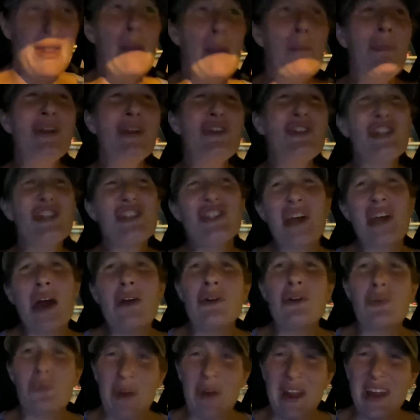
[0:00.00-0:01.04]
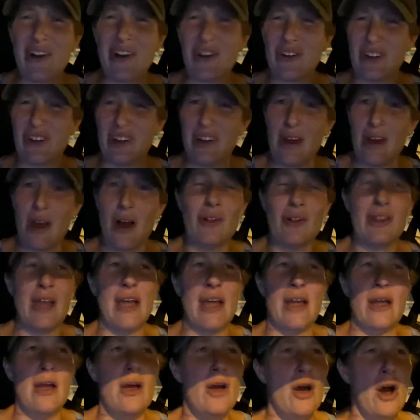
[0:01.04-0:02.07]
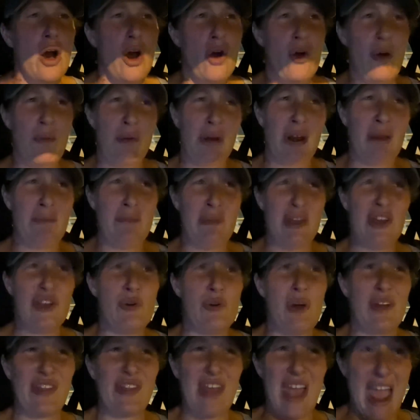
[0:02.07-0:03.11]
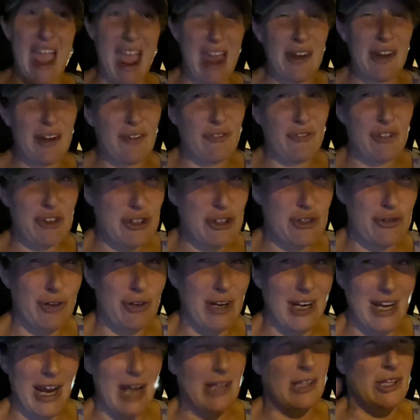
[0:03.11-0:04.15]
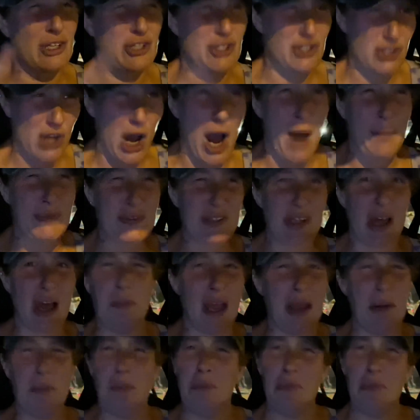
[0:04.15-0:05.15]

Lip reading: But it just sounded weird, you know, like, oh, I'm gonna meet you at the end of the street at the stop sign.